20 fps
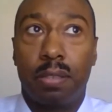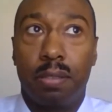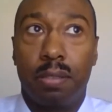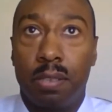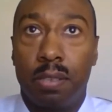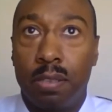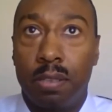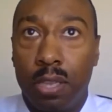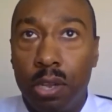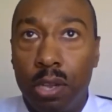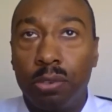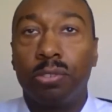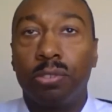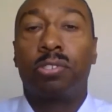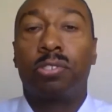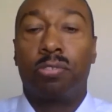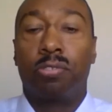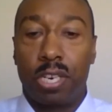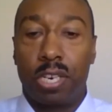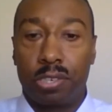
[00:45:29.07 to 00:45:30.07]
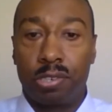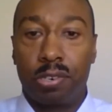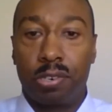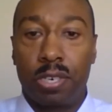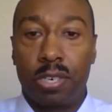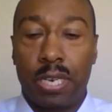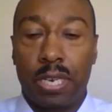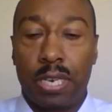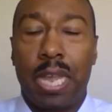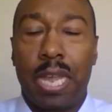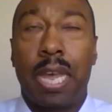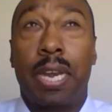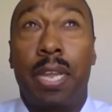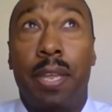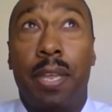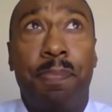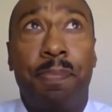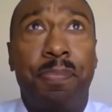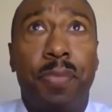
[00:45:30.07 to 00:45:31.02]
the loan structure can kind of